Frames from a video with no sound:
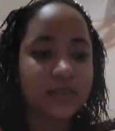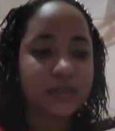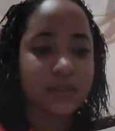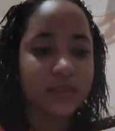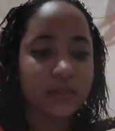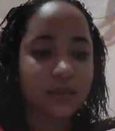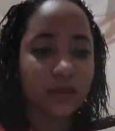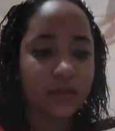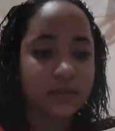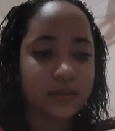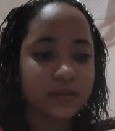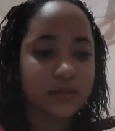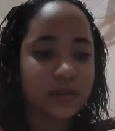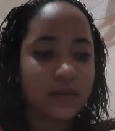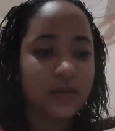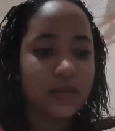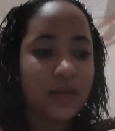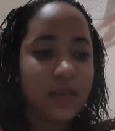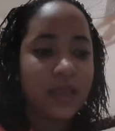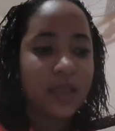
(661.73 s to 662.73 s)
skills
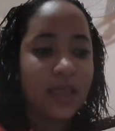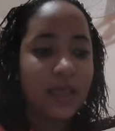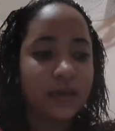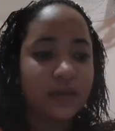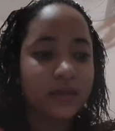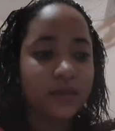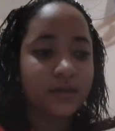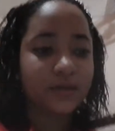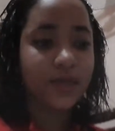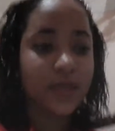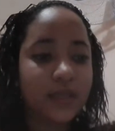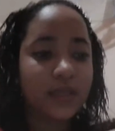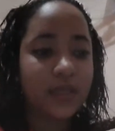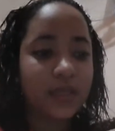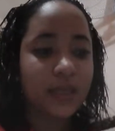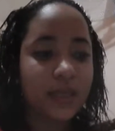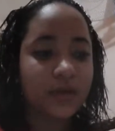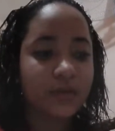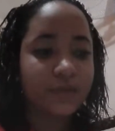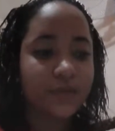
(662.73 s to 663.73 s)
and learning
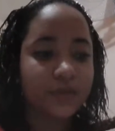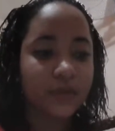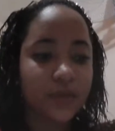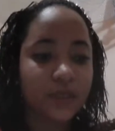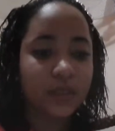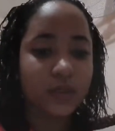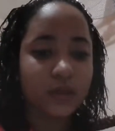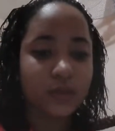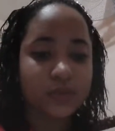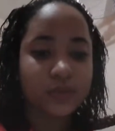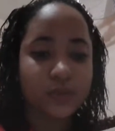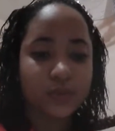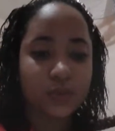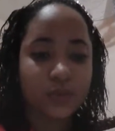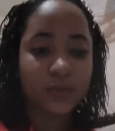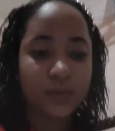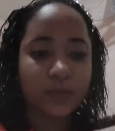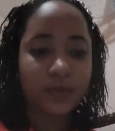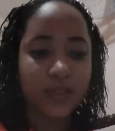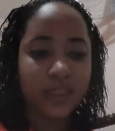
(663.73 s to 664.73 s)
carefully
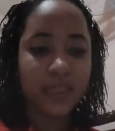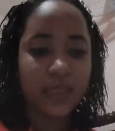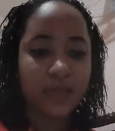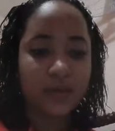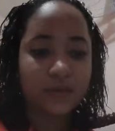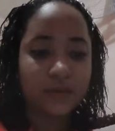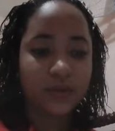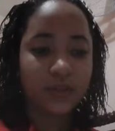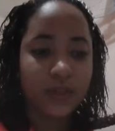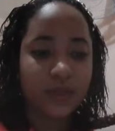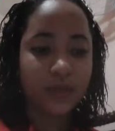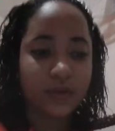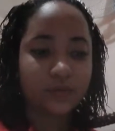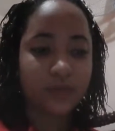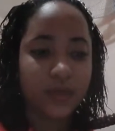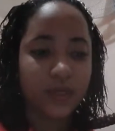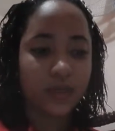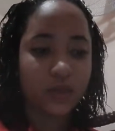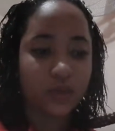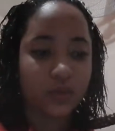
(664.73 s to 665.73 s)
control
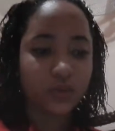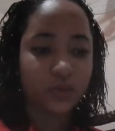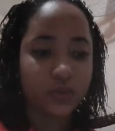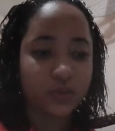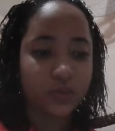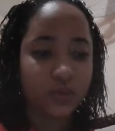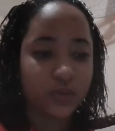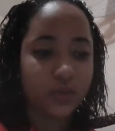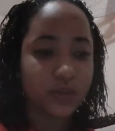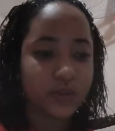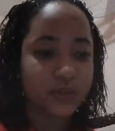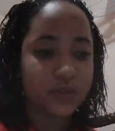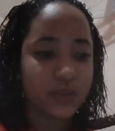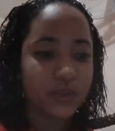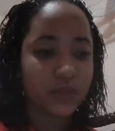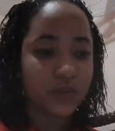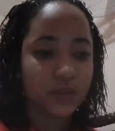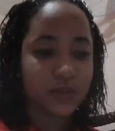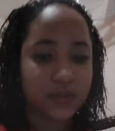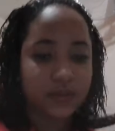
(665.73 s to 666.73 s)
vocabulary and control
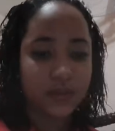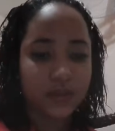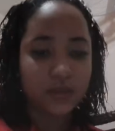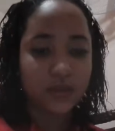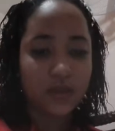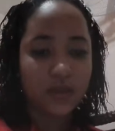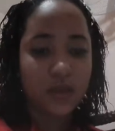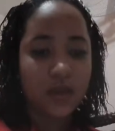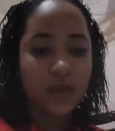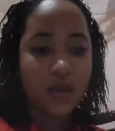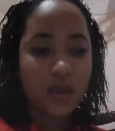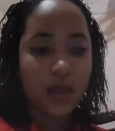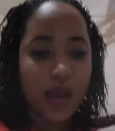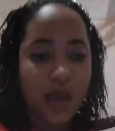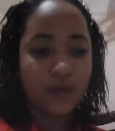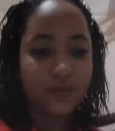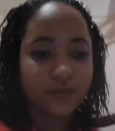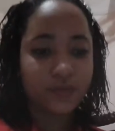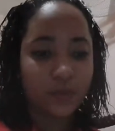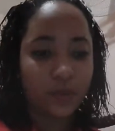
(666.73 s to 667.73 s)
sequencing
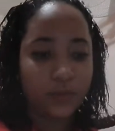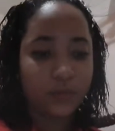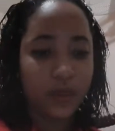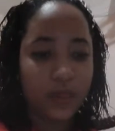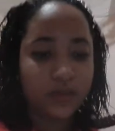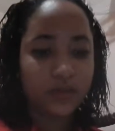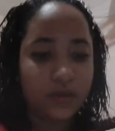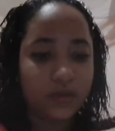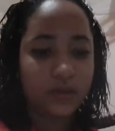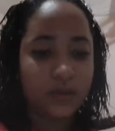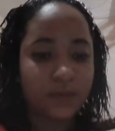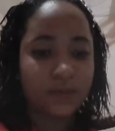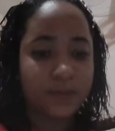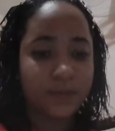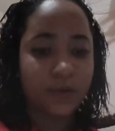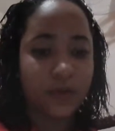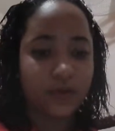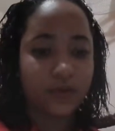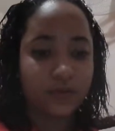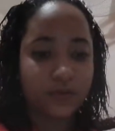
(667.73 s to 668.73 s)
of grammatical
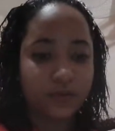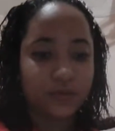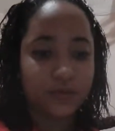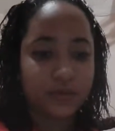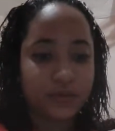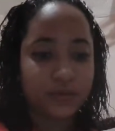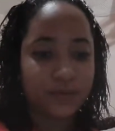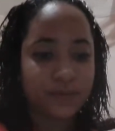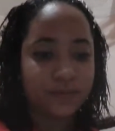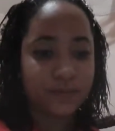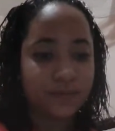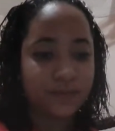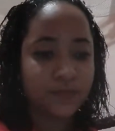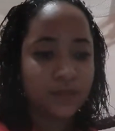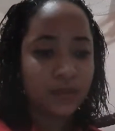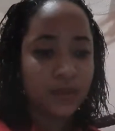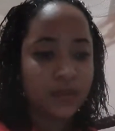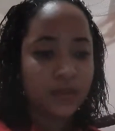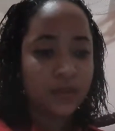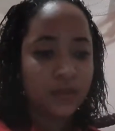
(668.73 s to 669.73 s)
patterns.
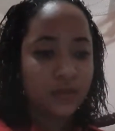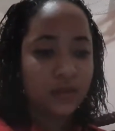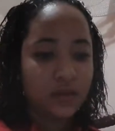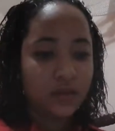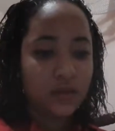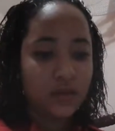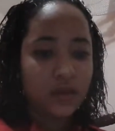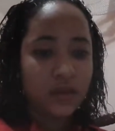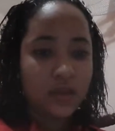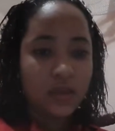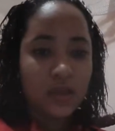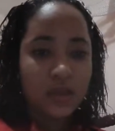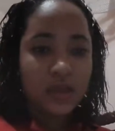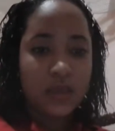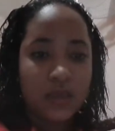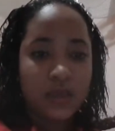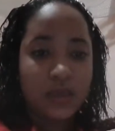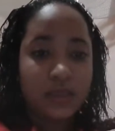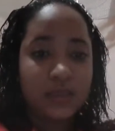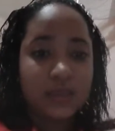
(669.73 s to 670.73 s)

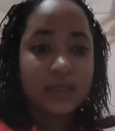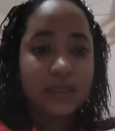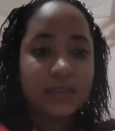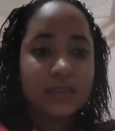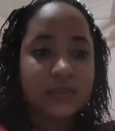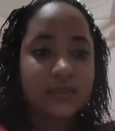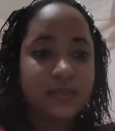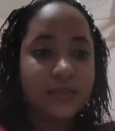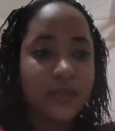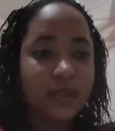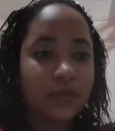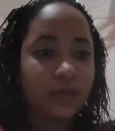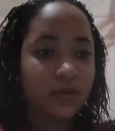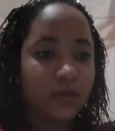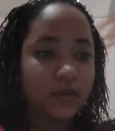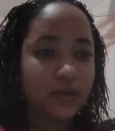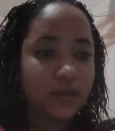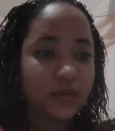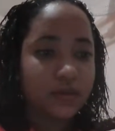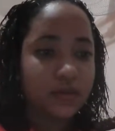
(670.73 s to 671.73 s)
In this
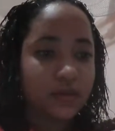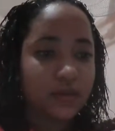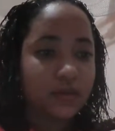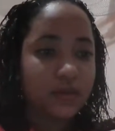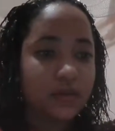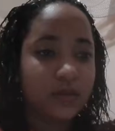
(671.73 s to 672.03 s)
mythos,